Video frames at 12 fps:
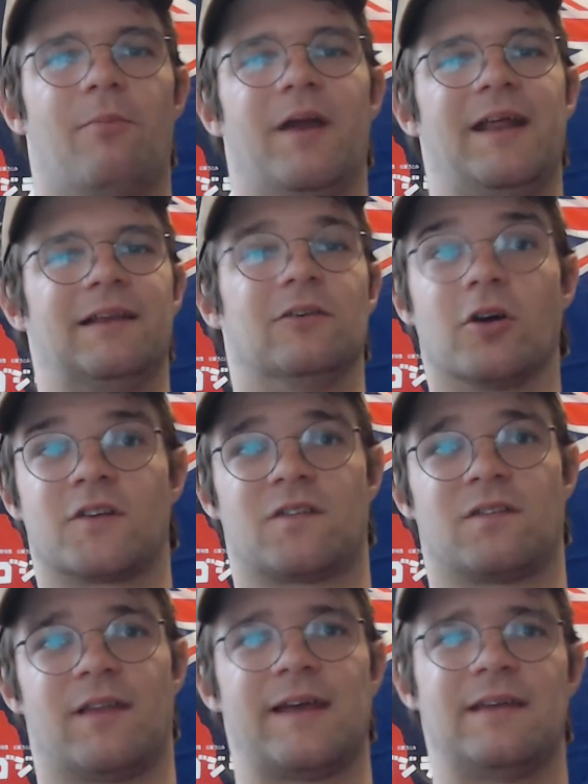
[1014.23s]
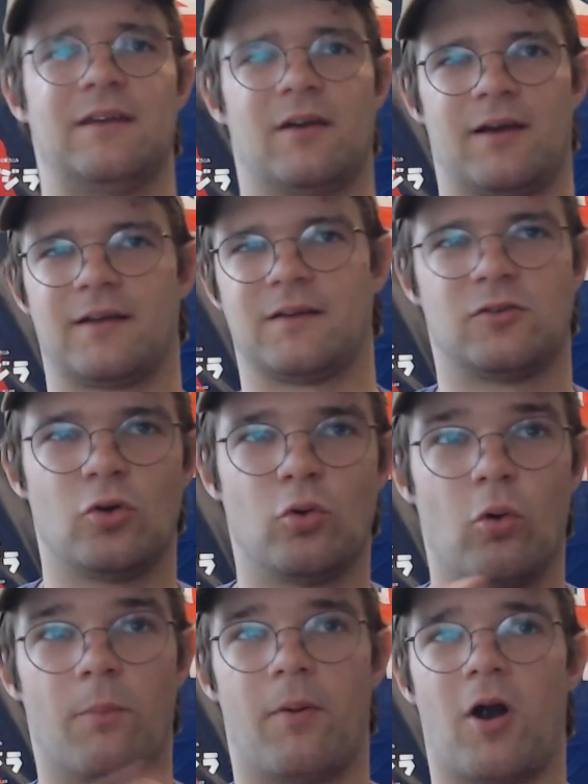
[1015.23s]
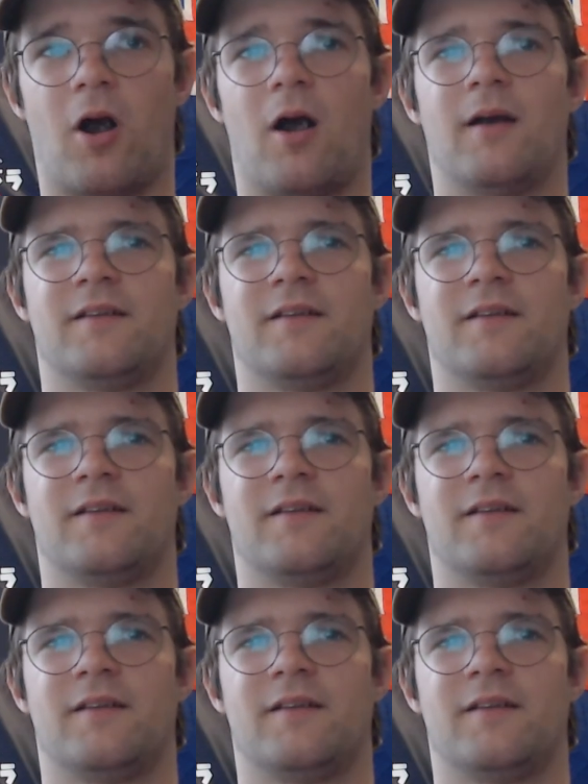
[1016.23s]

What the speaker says: but it looks like you got the toolbar.